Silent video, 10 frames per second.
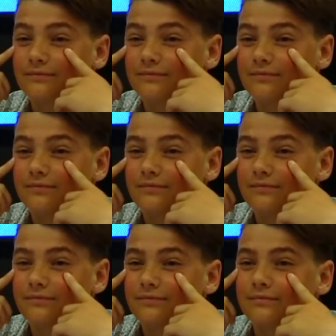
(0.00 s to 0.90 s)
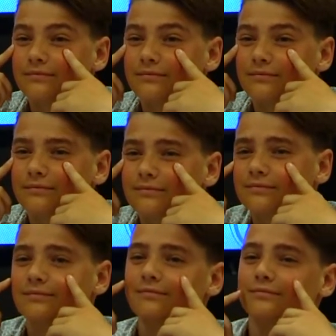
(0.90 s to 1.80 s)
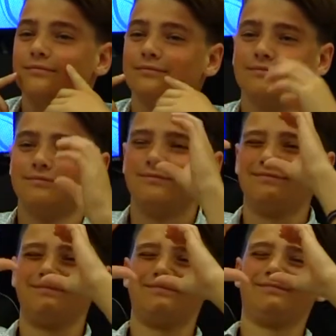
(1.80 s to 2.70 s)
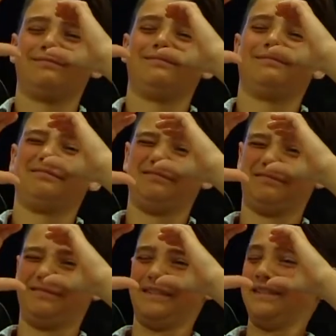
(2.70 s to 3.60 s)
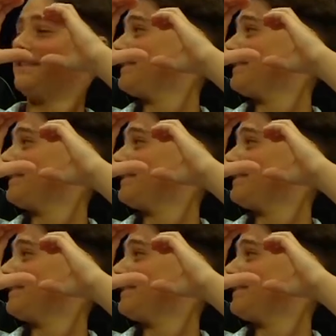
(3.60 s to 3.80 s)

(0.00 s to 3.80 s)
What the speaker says: The person shown says nothing.